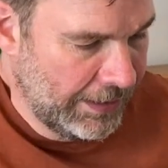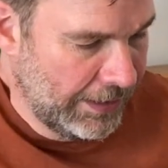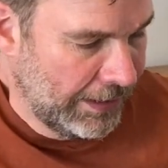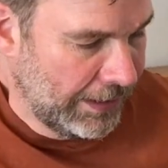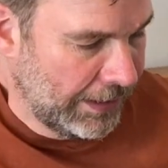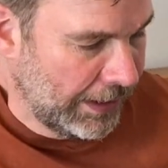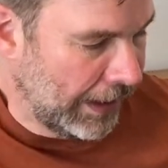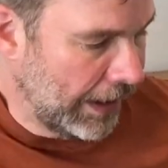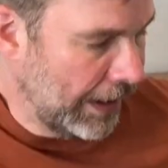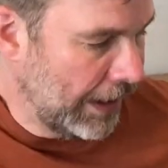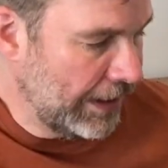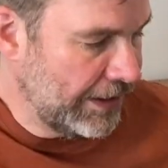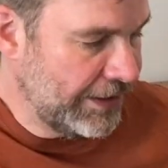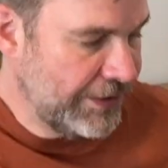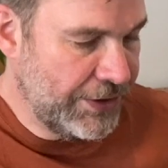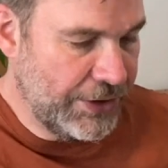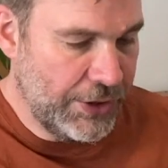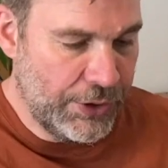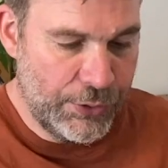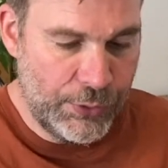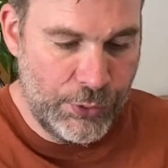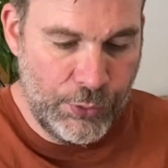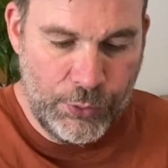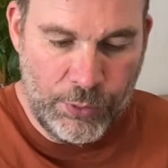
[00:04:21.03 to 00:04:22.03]
Uh,
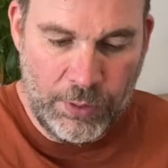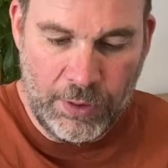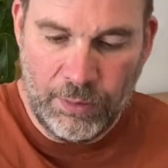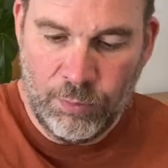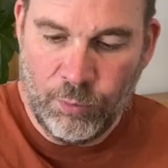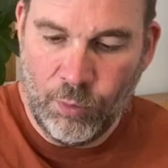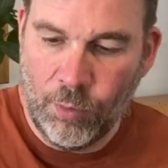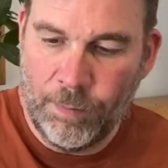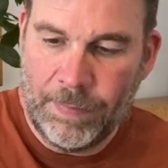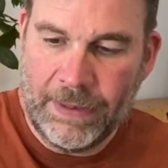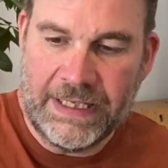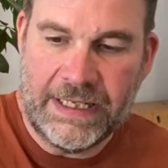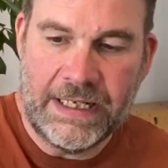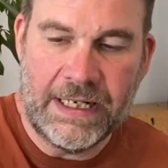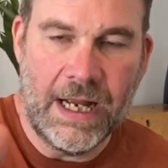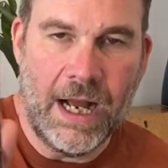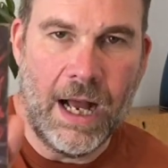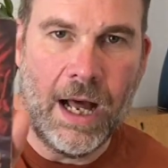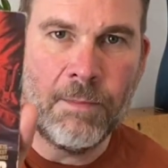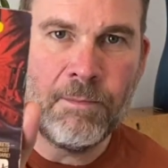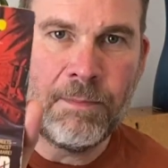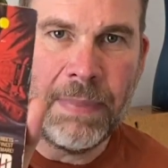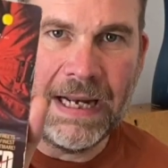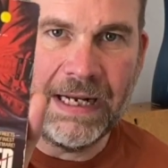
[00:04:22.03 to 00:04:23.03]
you will be
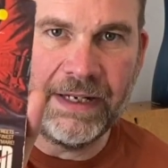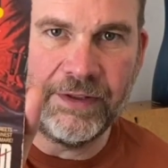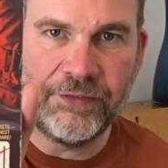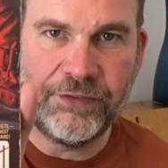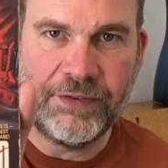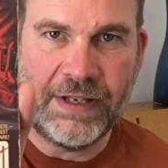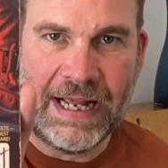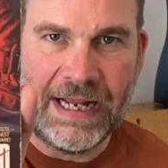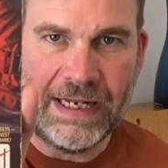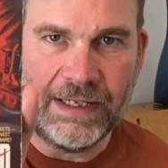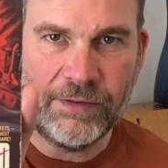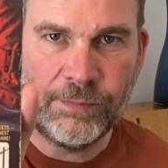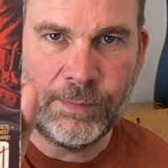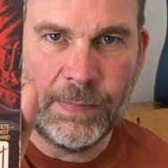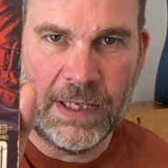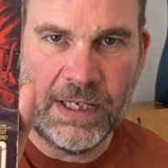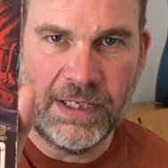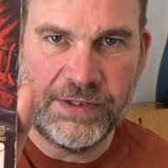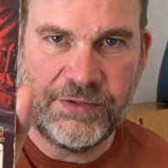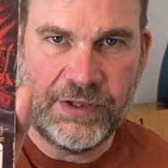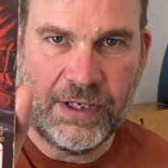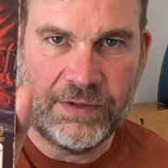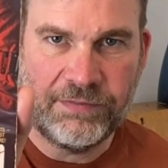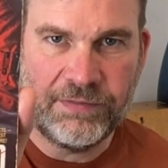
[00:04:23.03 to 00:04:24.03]
Unbalanced Acts by
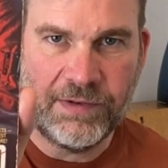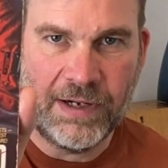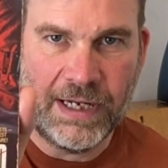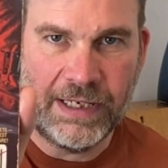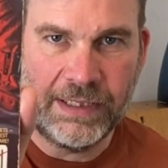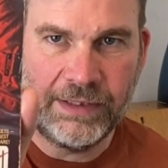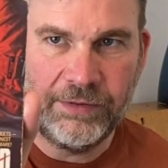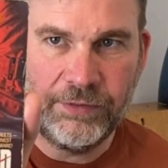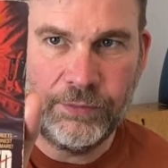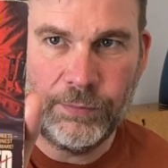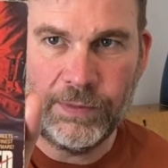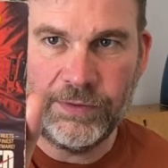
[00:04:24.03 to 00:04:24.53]
Jeff Rains,